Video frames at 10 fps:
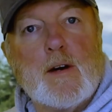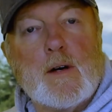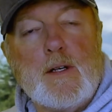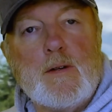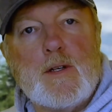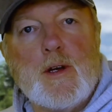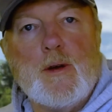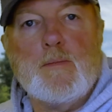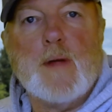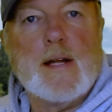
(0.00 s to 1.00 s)
on
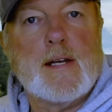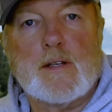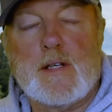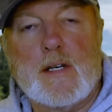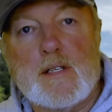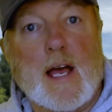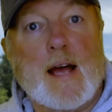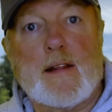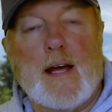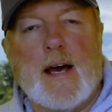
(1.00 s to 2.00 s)
YouTube that tells you
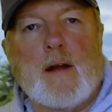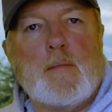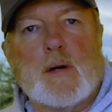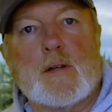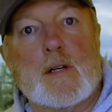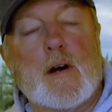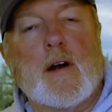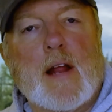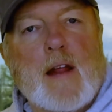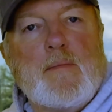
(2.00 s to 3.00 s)
exactly how to build a
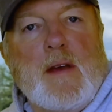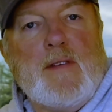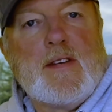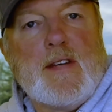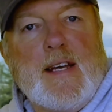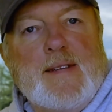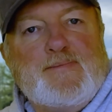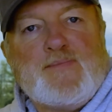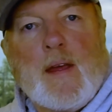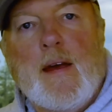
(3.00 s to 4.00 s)
cart out of PVC.
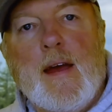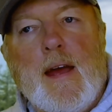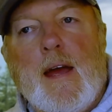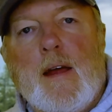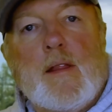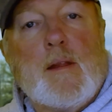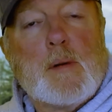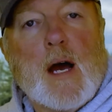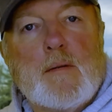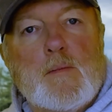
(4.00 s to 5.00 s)
The
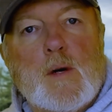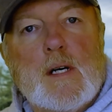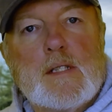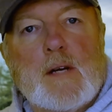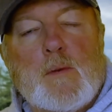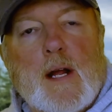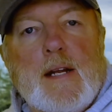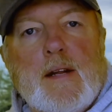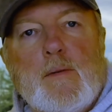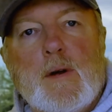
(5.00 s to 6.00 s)
problem was, and what I
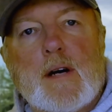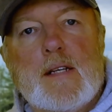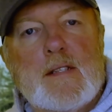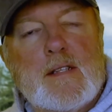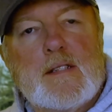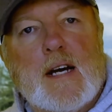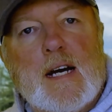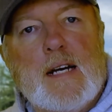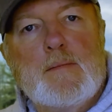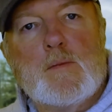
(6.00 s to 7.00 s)
didn't realize at the
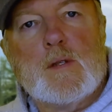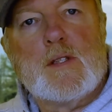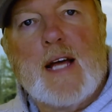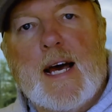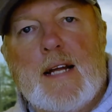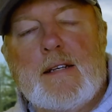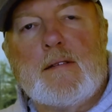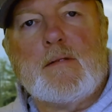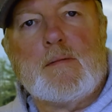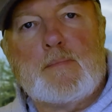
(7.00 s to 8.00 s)
time, was that
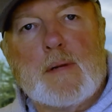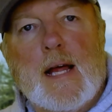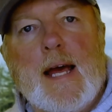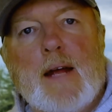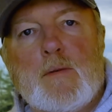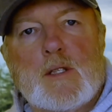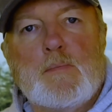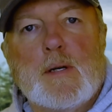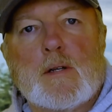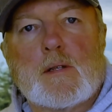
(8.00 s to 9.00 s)
plan was
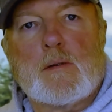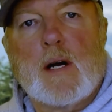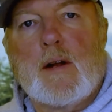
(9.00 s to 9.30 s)
built around